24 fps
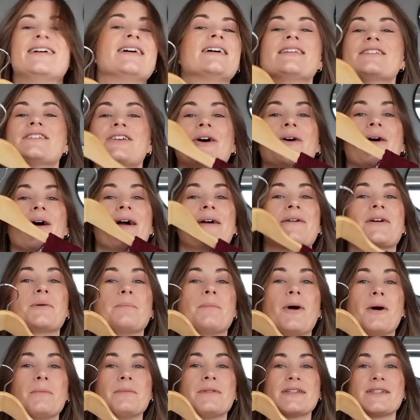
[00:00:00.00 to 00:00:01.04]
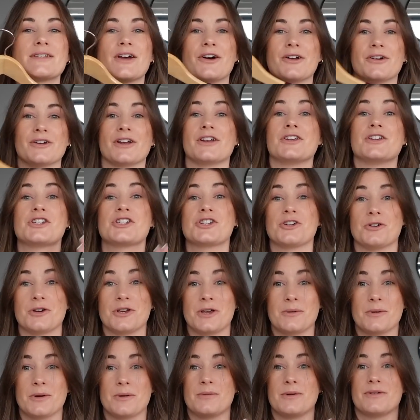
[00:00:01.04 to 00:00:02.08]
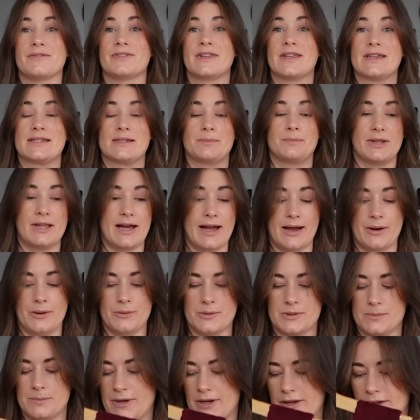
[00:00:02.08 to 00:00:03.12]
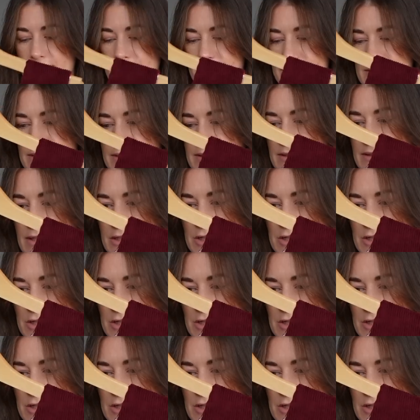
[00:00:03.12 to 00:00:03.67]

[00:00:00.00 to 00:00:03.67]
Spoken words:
So I'm going to pop this on and show you it with this blouse, because the